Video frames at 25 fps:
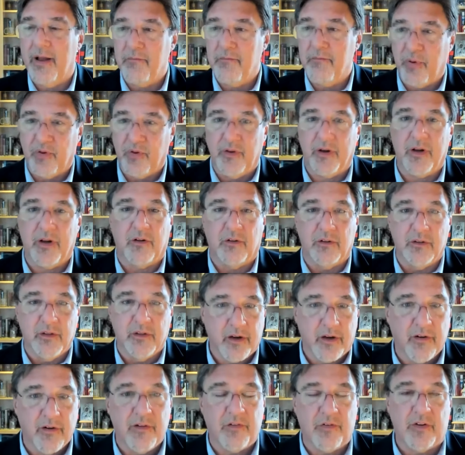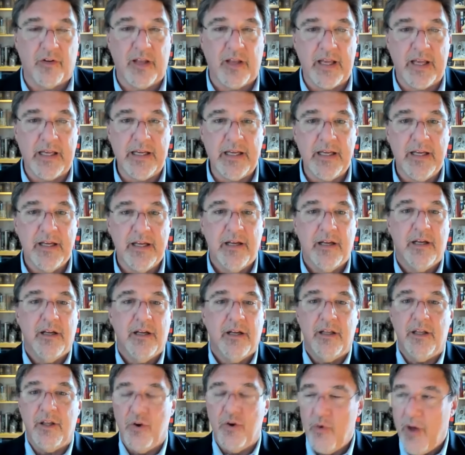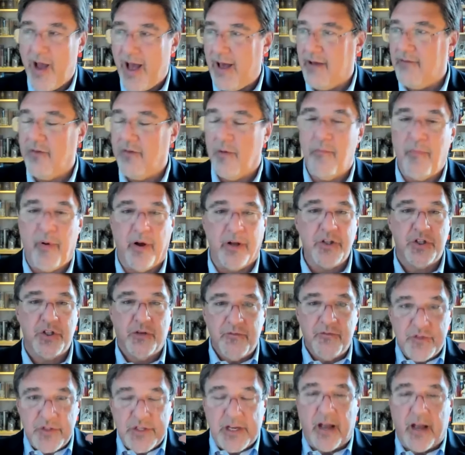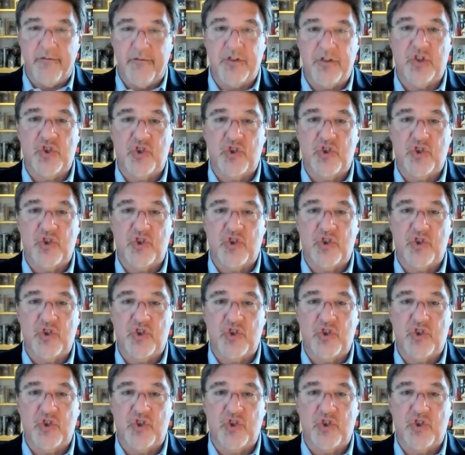and political literacy you have a bunch of kind